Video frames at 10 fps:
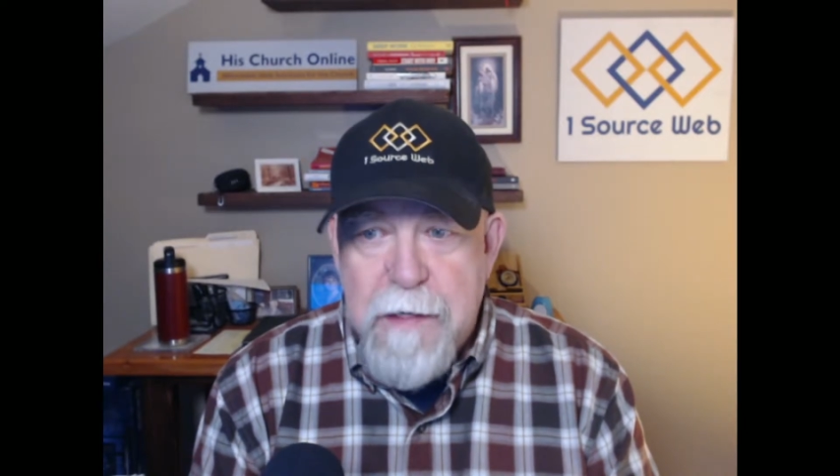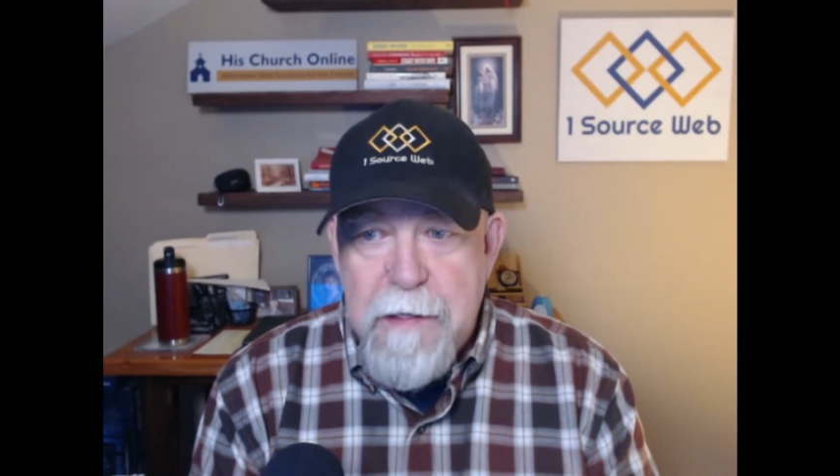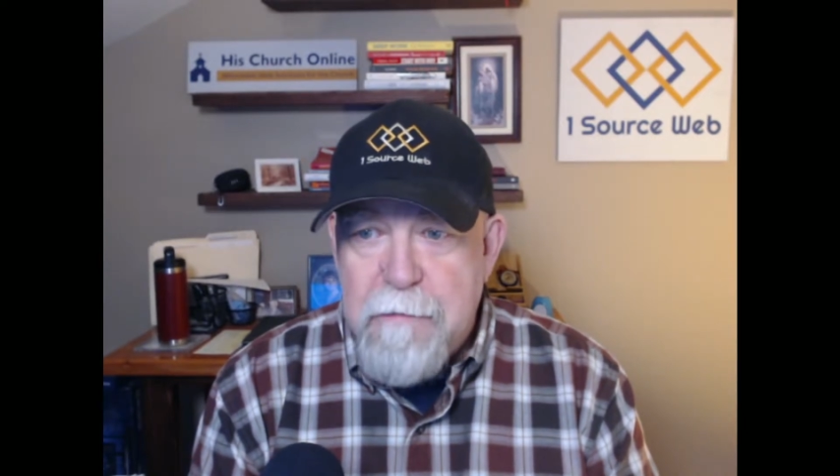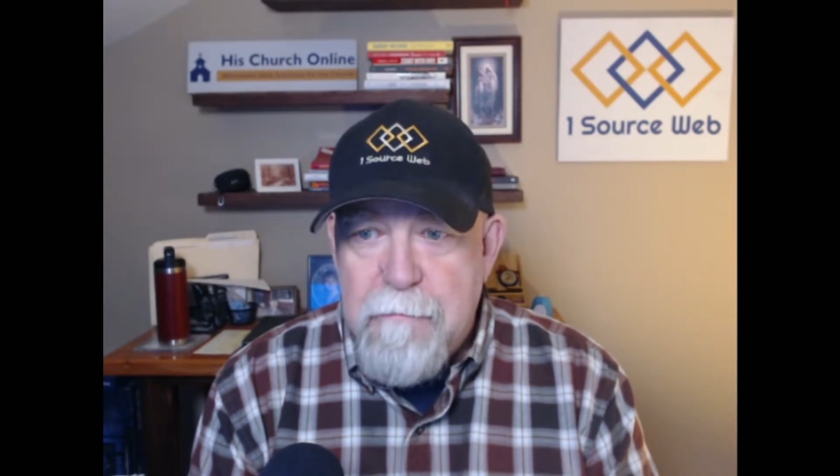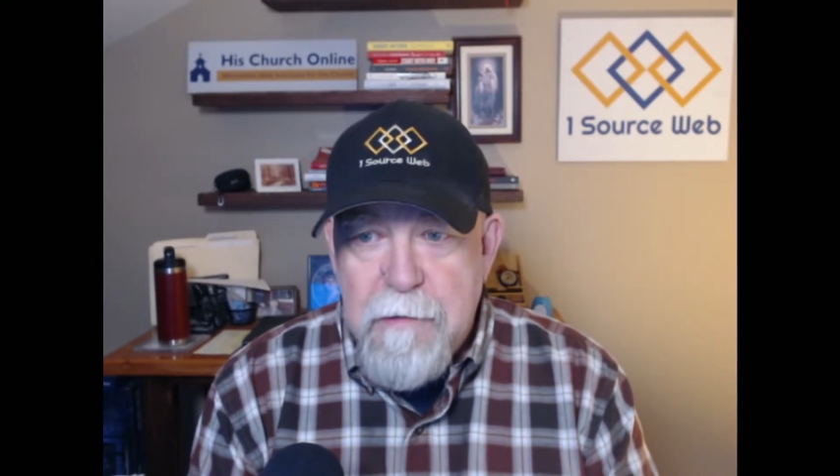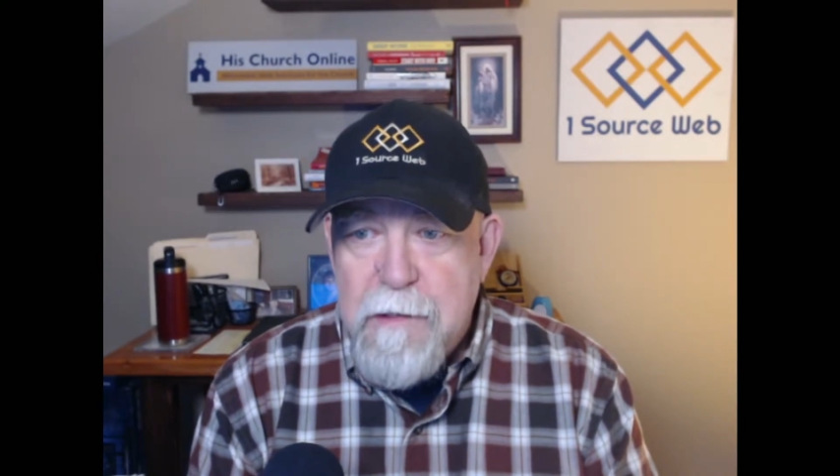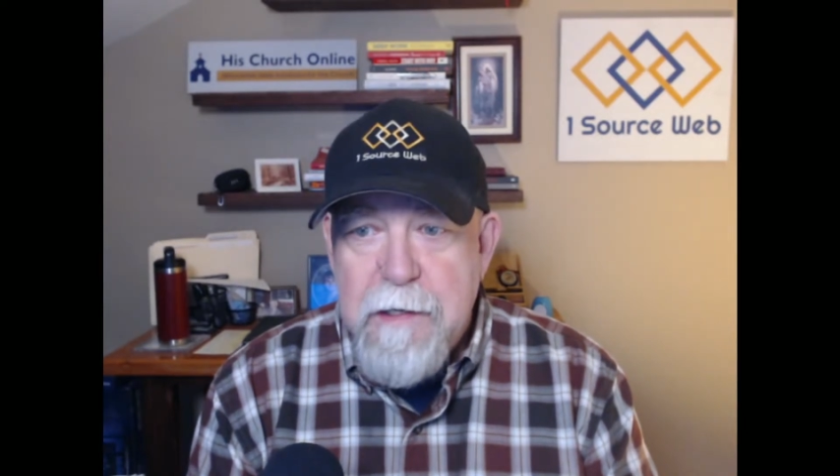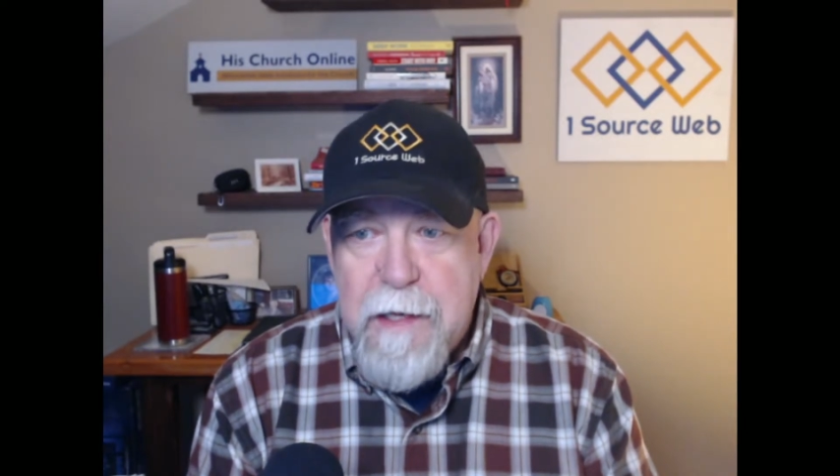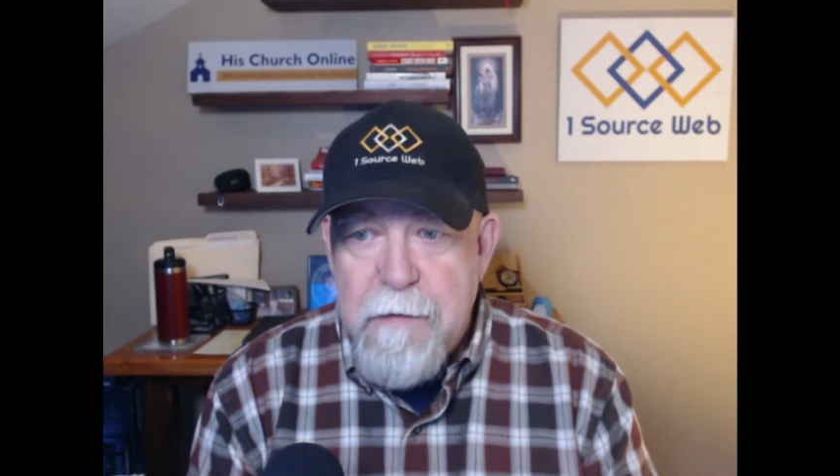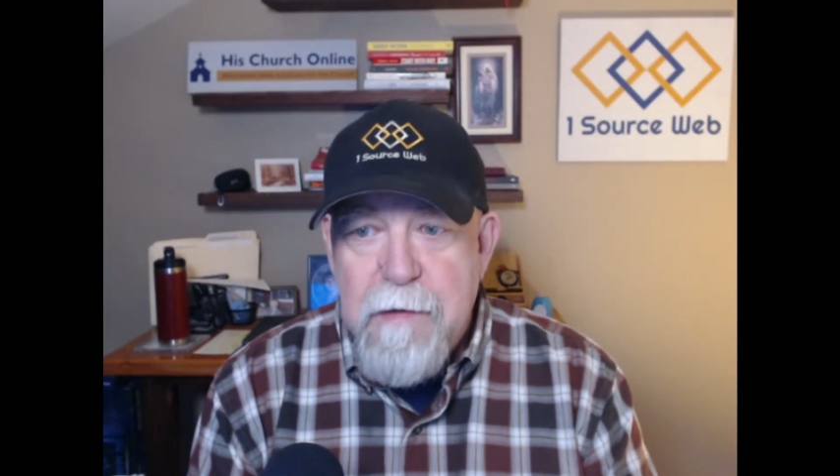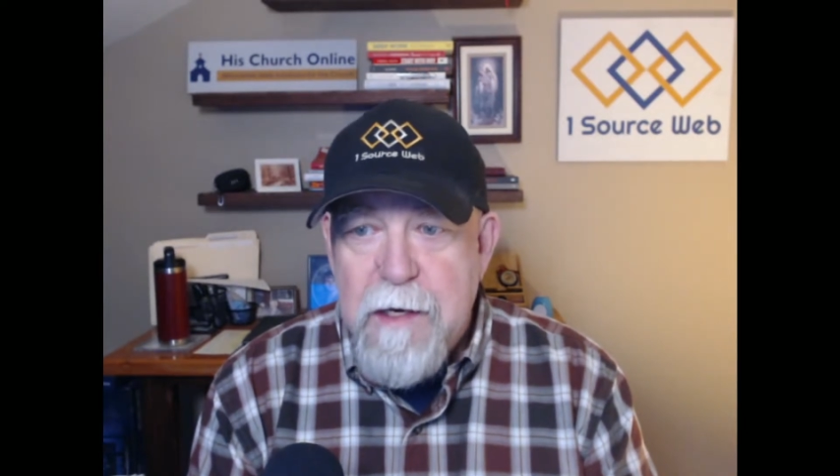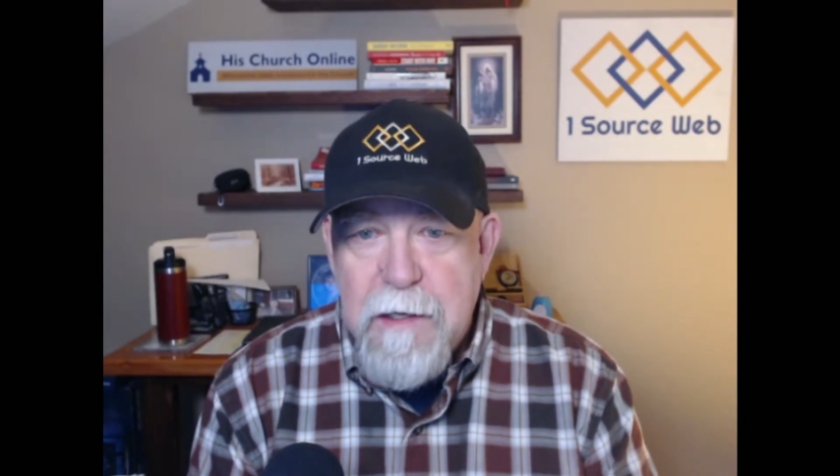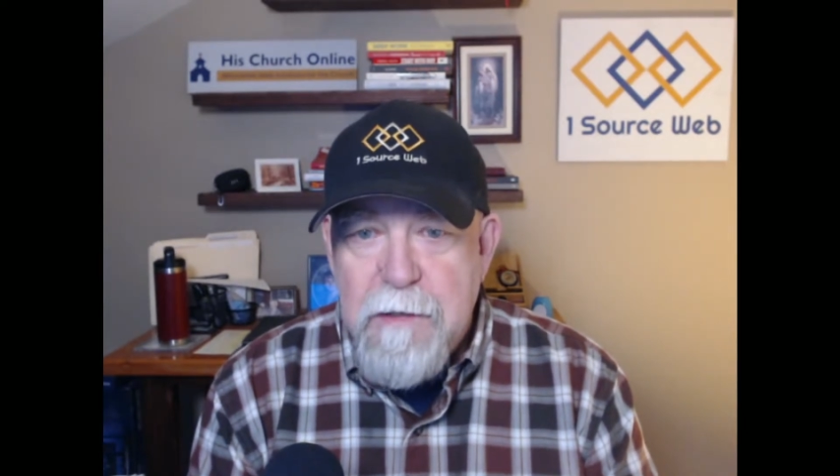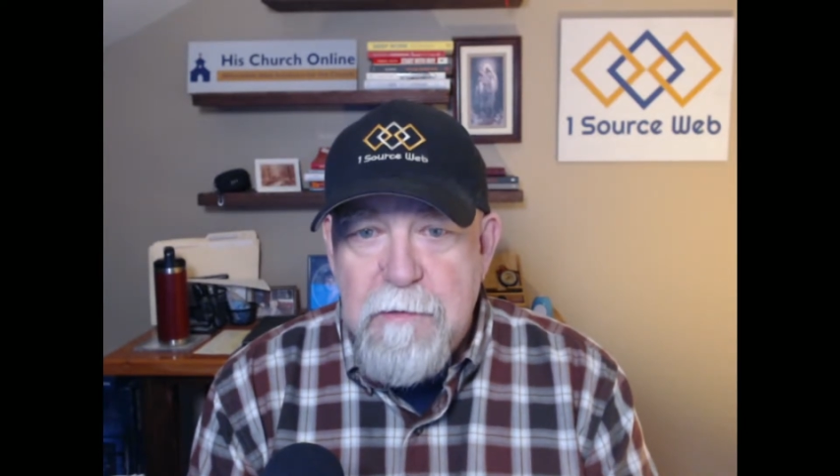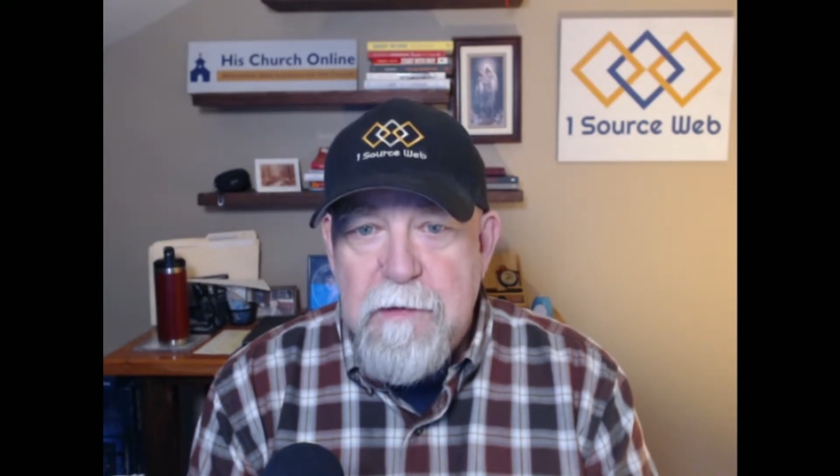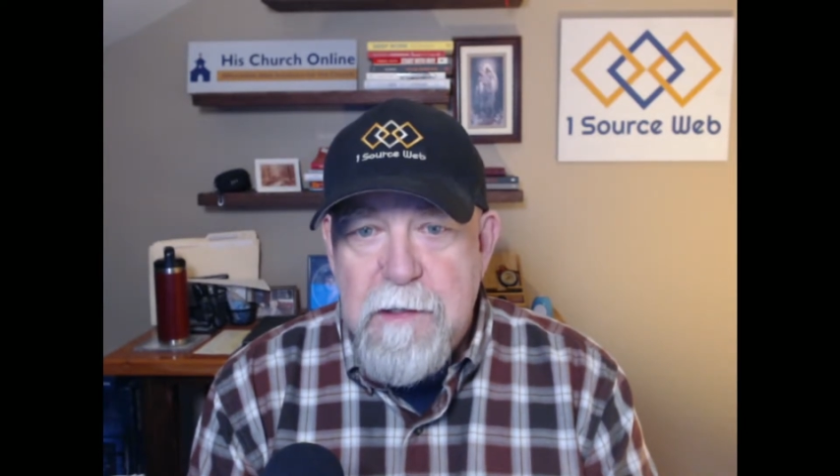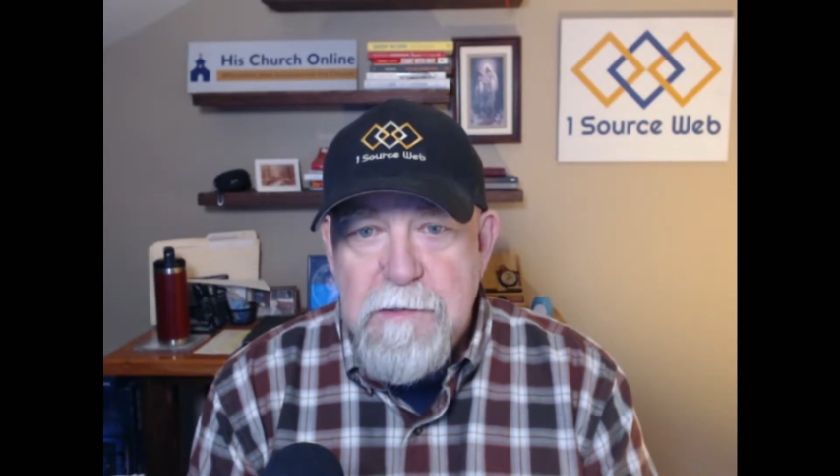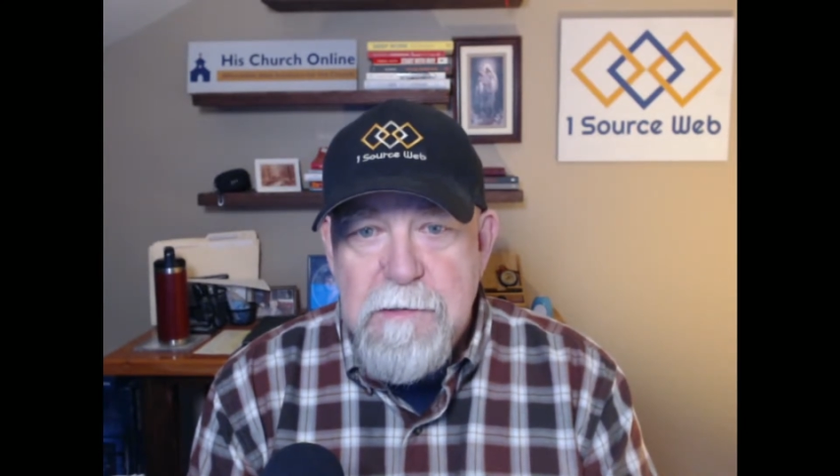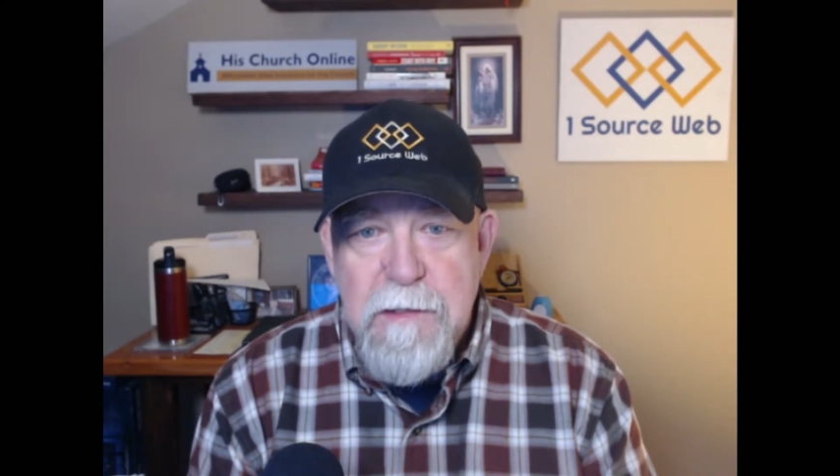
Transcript: and really anybody can do this